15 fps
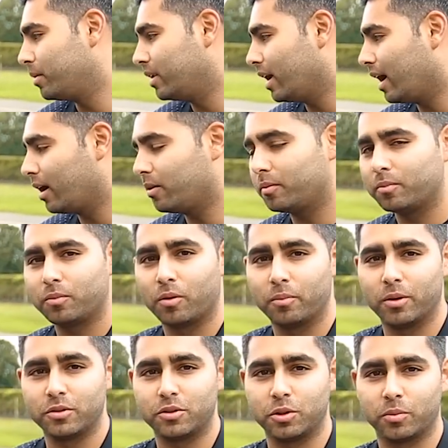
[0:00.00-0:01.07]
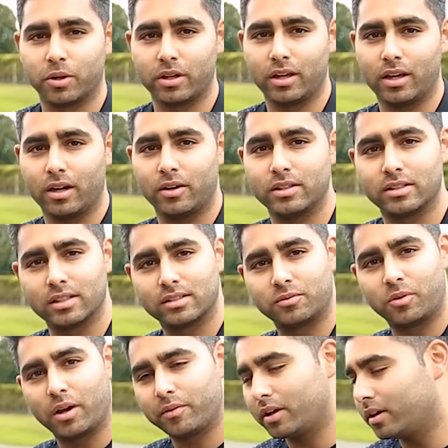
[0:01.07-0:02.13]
But now what most of you want to hear is let's rev